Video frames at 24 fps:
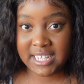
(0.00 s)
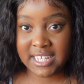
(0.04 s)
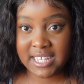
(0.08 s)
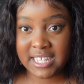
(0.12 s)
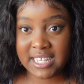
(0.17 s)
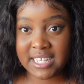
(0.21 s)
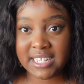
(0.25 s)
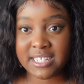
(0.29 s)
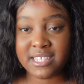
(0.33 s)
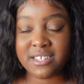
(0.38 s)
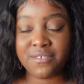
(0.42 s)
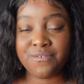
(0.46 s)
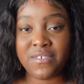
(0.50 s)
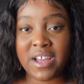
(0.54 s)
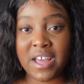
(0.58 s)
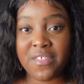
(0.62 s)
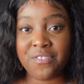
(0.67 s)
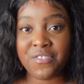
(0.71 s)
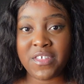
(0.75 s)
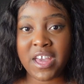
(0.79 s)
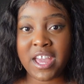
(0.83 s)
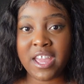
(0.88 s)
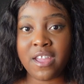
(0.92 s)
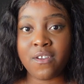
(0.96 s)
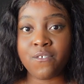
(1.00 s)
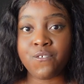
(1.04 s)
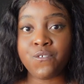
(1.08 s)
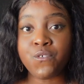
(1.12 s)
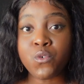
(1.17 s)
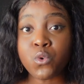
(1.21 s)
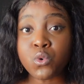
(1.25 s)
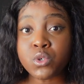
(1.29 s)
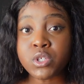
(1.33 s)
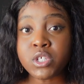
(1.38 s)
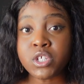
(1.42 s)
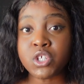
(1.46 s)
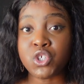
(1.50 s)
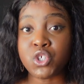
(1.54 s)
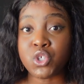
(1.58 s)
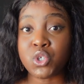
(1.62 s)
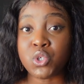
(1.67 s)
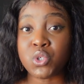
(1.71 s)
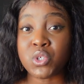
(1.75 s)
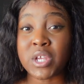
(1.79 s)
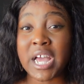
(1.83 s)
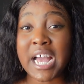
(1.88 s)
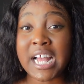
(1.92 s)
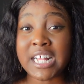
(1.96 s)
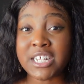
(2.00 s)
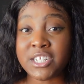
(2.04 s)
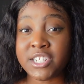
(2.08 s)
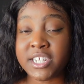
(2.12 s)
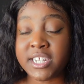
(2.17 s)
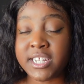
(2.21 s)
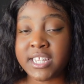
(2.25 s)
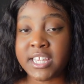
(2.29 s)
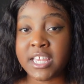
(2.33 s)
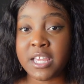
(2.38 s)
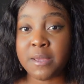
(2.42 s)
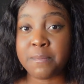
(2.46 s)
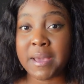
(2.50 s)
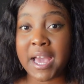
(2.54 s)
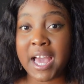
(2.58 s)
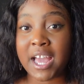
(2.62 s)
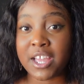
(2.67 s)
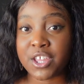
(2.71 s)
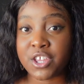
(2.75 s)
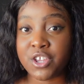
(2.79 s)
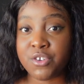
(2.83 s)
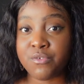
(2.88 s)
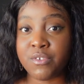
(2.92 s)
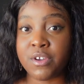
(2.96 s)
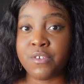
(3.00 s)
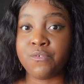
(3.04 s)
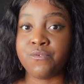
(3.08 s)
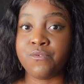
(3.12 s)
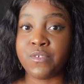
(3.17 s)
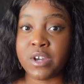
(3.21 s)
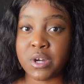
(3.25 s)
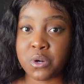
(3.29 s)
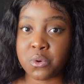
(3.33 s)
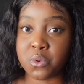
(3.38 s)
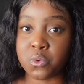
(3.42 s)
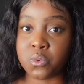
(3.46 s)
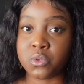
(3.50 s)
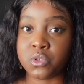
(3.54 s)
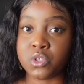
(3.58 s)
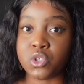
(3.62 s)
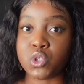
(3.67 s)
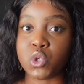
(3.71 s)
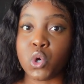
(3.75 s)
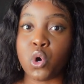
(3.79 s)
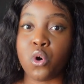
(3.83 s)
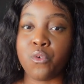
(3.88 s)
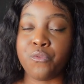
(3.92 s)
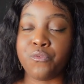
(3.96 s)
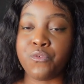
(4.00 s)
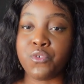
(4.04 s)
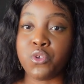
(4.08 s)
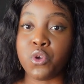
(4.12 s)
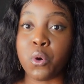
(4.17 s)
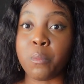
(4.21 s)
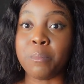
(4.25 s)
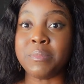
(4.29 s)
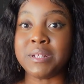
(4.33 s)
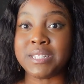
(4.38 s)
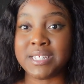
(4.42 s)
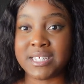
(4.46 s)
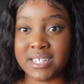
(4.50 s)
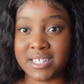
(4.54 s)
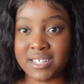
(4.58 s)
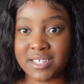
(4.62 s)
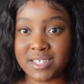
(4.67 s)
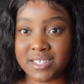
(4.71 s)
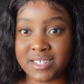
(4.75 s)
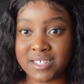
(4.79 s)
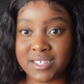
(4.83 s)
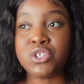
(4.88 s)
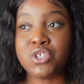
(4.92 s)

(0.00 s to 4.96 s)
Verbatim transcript: is the fact that it forces you to actually keep accurate records of your business.